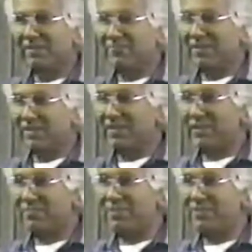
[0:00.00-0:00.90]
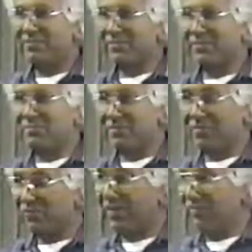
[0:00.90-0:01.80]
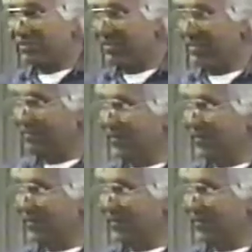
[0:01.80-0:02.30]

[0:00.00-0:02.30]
among God's people, the spirit of prophecy in